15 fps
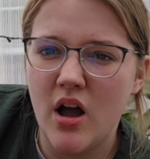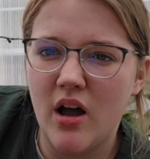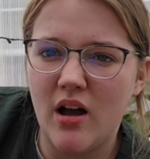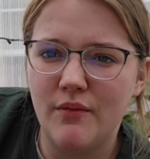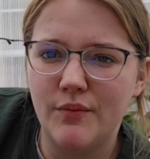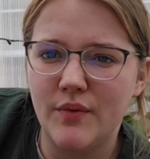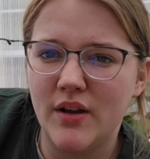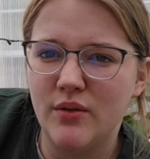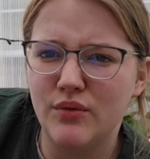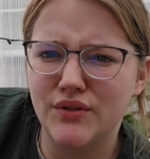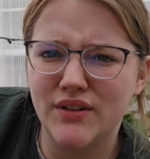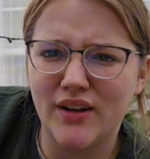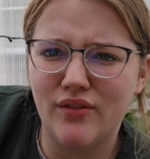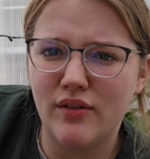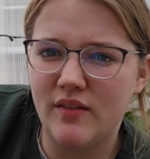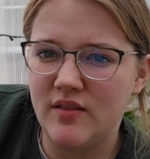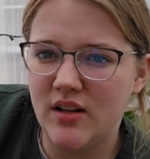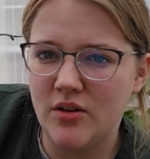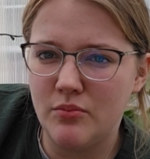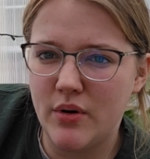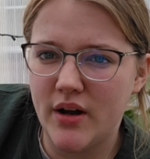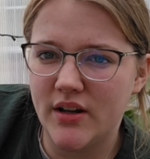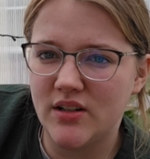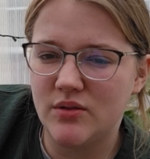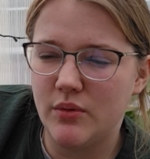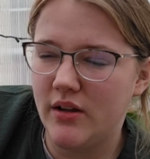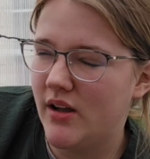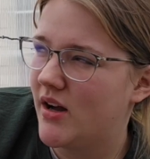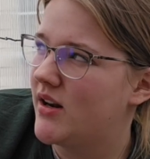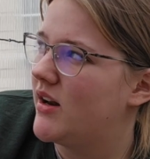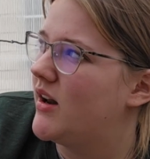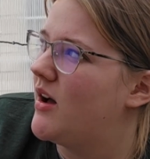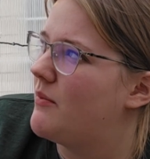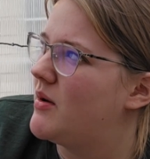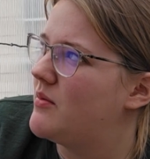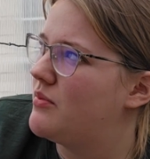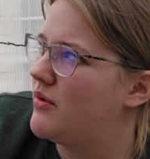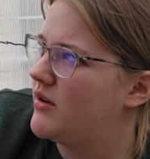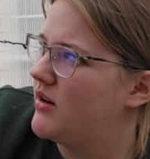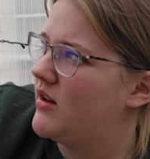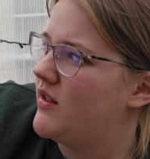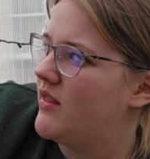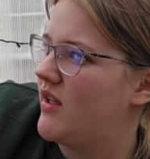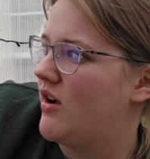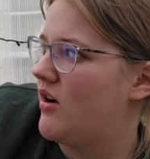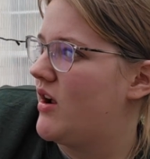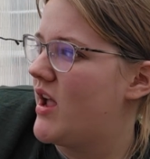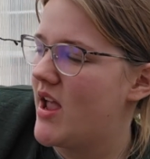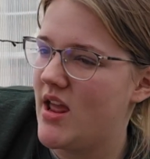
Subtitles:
It was like 15 bucks. We cut it up and put it in there,